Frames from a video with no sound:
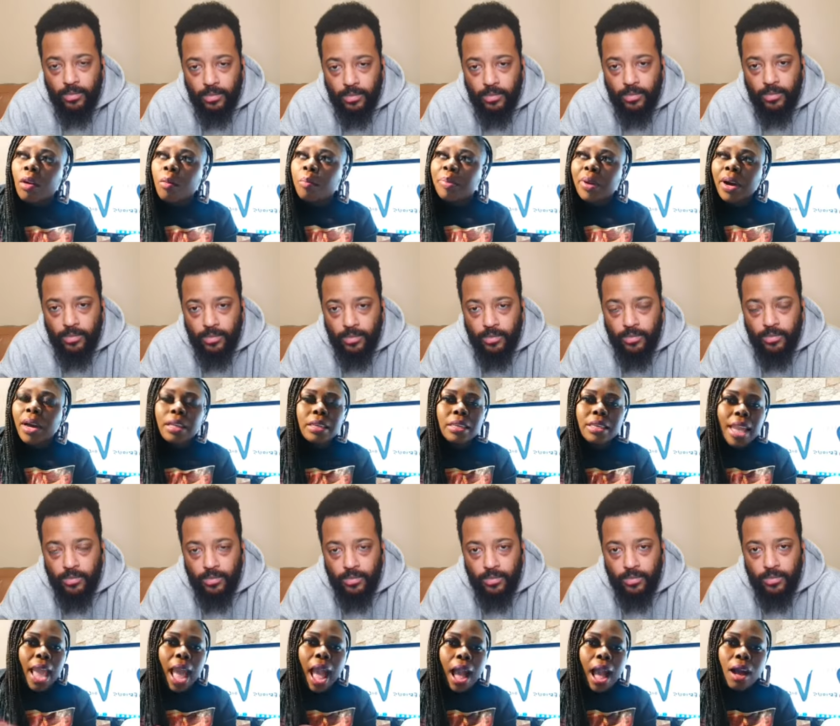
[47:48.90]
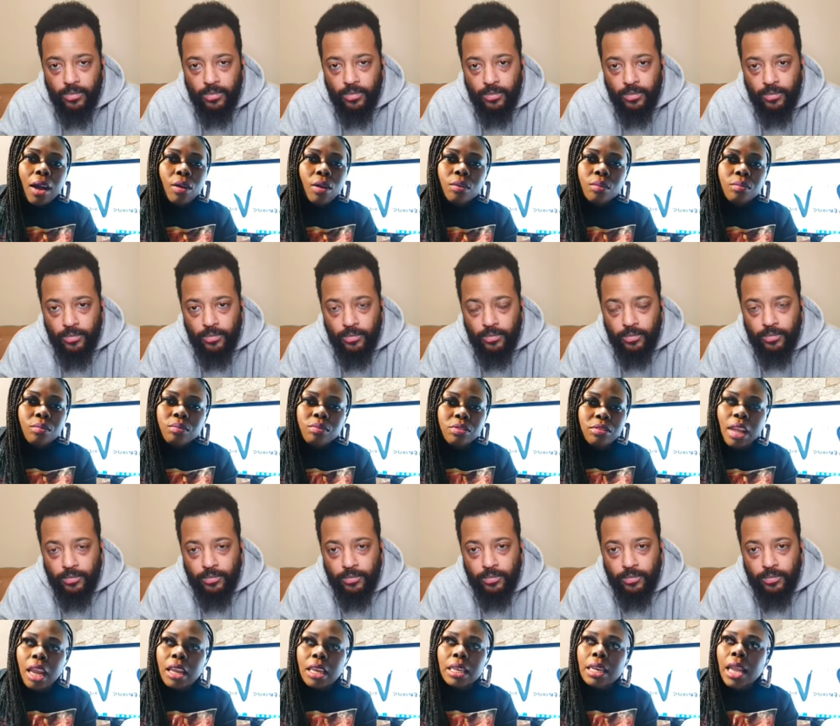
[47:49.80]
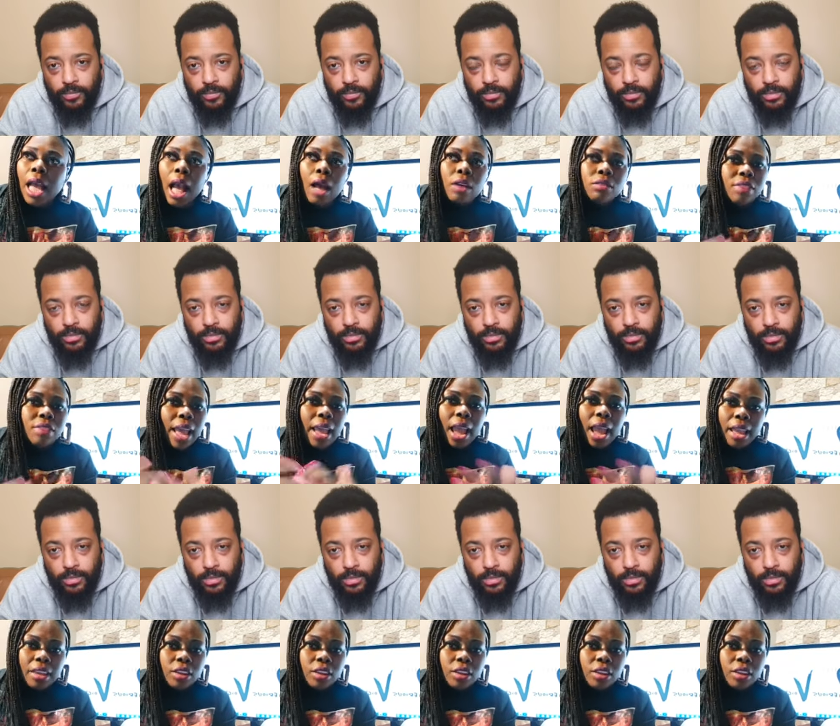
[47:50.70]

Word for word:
Speaker 1: but now stuck in the house, I, I,